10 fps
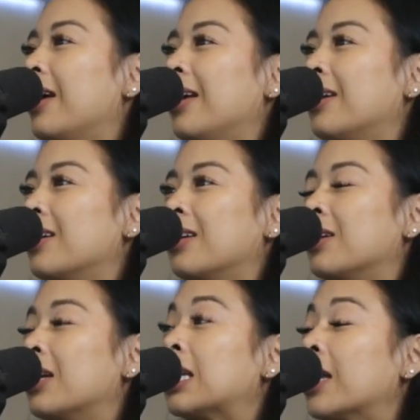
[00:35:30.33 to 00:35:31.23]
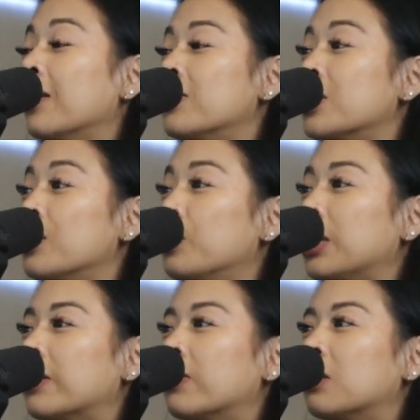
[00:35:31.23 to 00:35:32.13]
It gives you
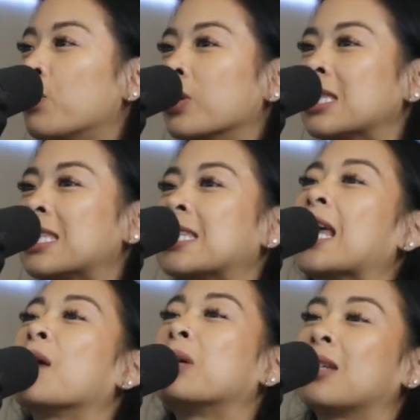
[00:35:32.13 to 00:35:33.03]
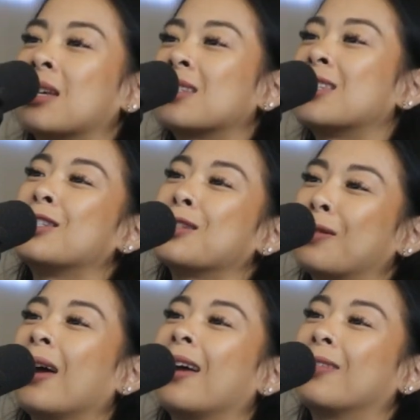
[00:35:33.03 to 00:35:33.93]
even more stamina to do
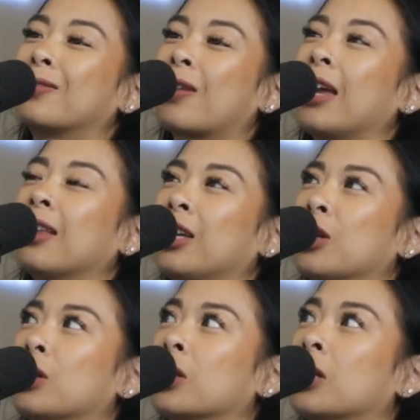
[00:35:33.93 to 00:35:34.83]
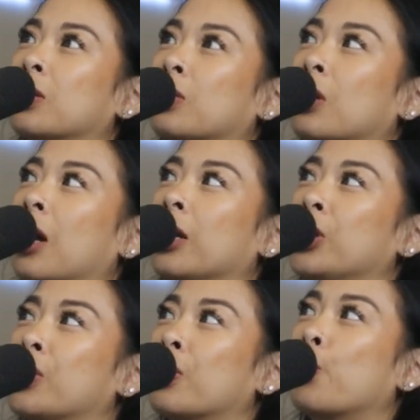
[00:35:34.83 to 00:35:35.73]
it, right? Like you're
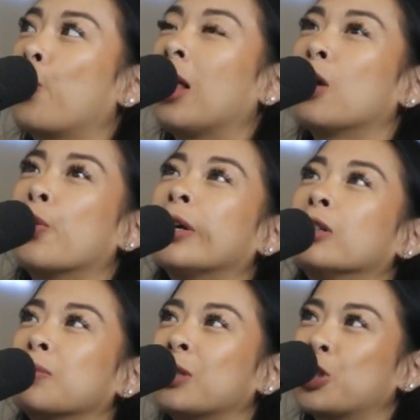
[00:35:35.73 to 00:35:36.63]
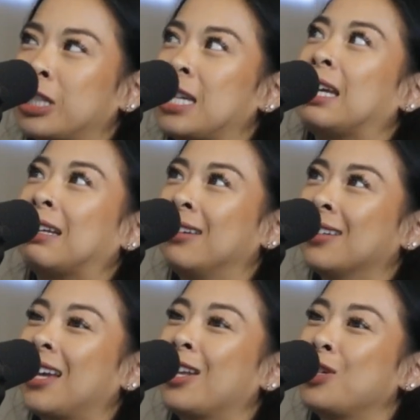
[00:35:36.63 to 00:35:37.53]
a well-oiled machine,
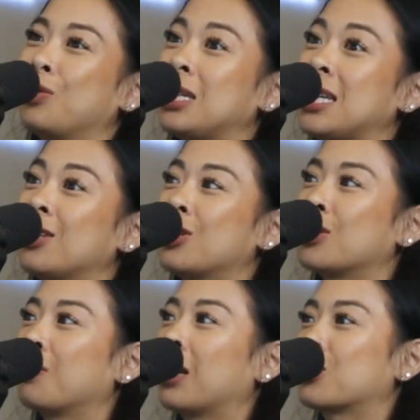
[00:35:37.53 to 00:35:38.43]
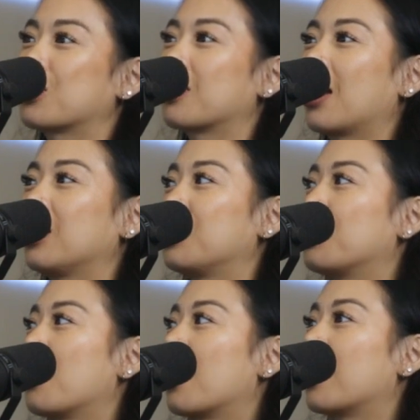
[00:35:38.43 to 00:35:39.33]
and you need to make sure that
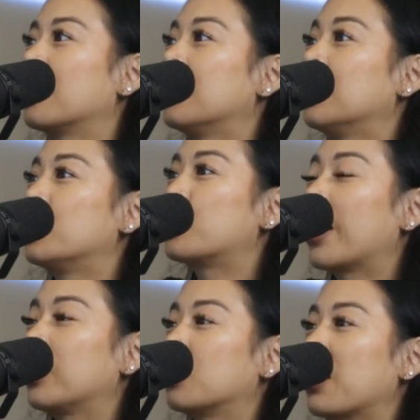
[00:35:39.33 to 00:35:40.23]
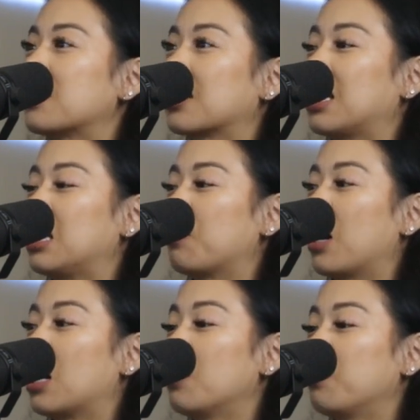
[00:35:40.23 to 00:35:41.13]
you are trying your best to keep
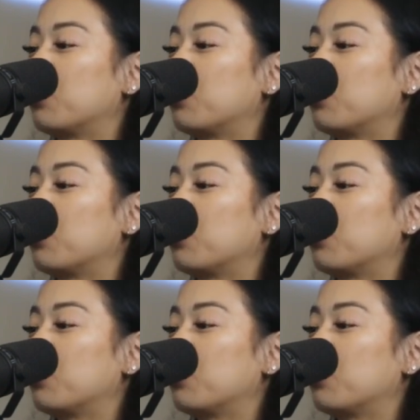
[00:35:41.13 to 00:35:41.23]
up.